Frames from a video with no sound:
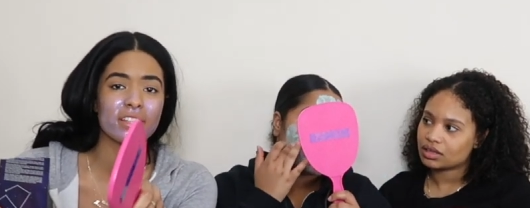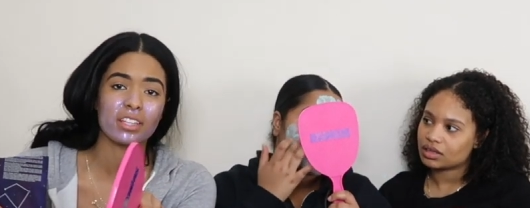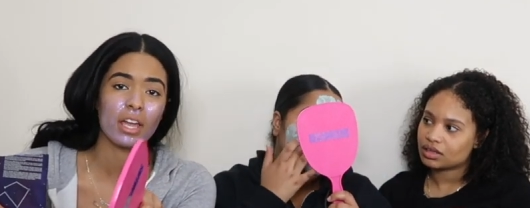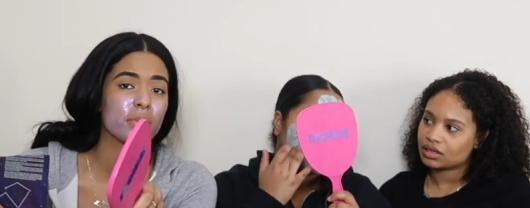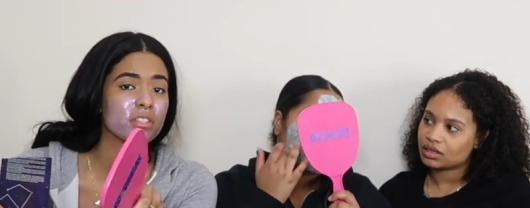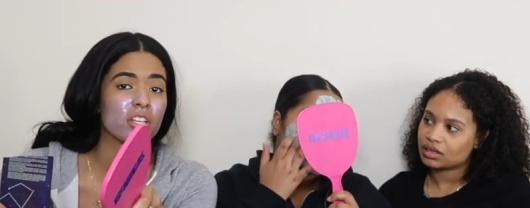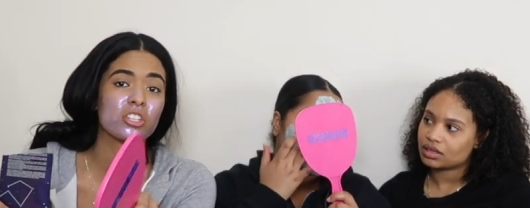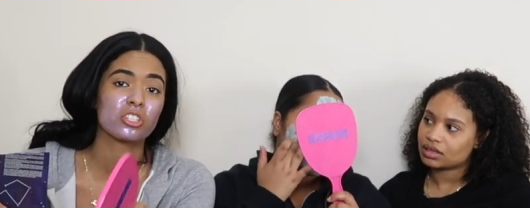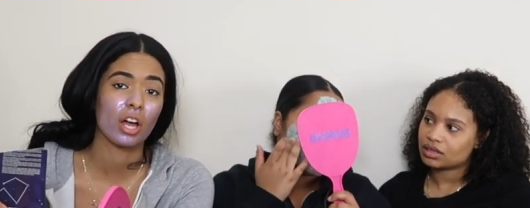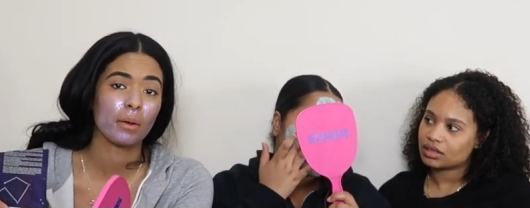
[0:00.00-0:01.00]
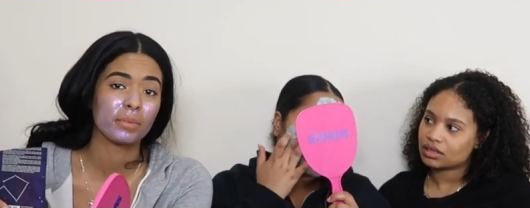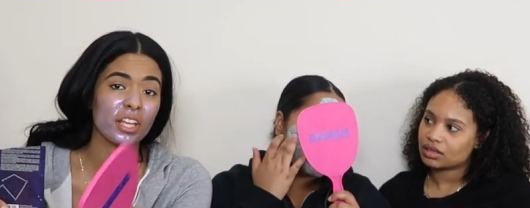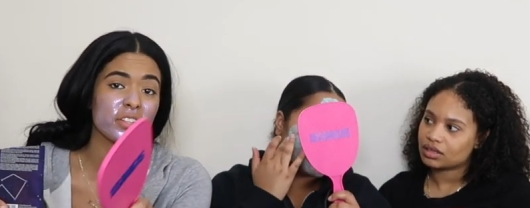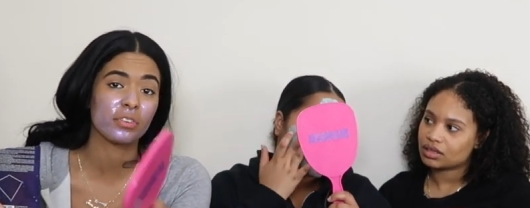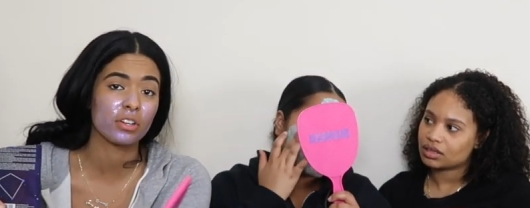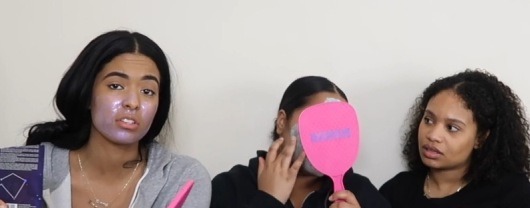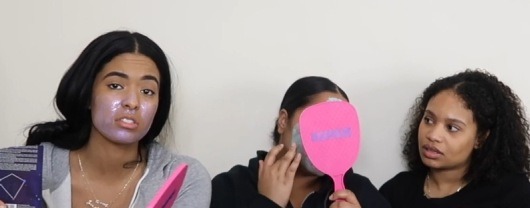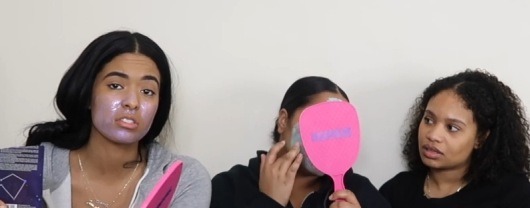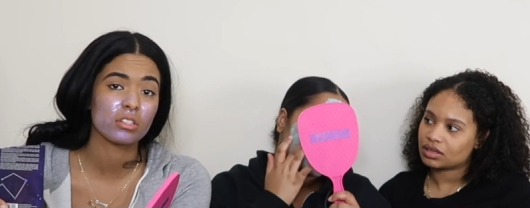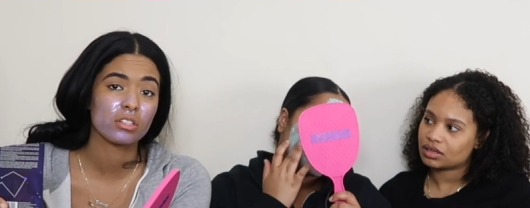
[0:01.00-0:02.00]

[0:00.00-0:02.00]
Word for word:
Speaker 1: ass cameras in his shop. That's first.